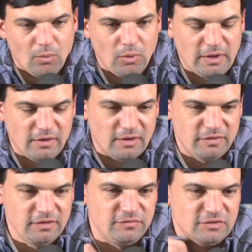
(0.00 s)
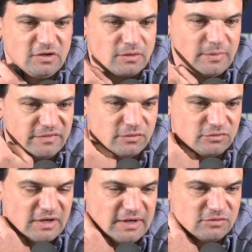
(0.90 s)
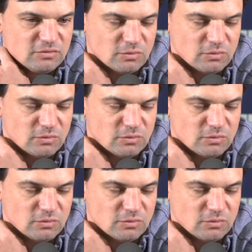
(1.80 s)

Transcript: Well, I think if you're talking about those guys,